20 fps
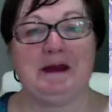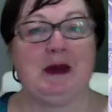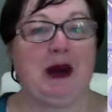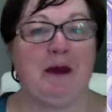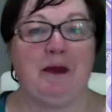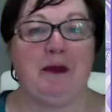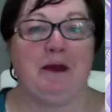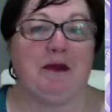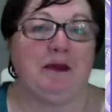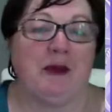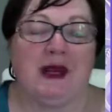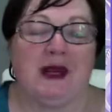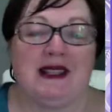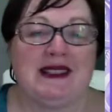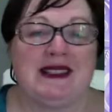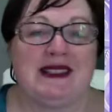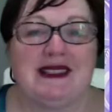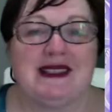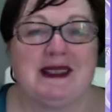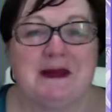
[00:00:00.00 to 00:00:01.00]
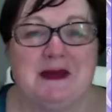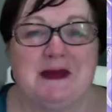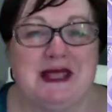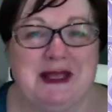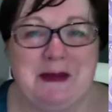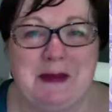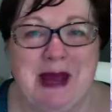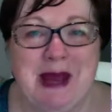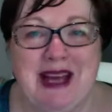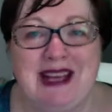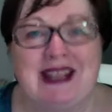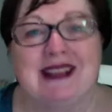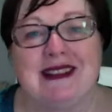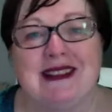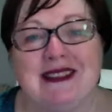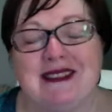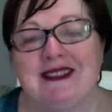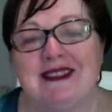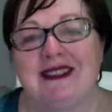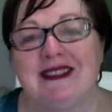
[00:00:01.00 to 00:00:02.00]
my system didn't panic,
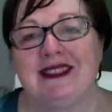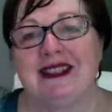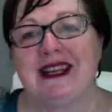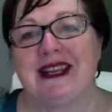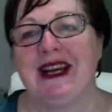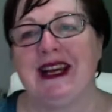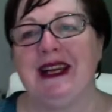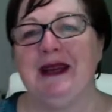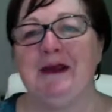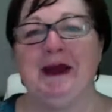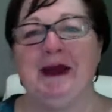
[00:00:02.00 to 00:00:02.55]
okay?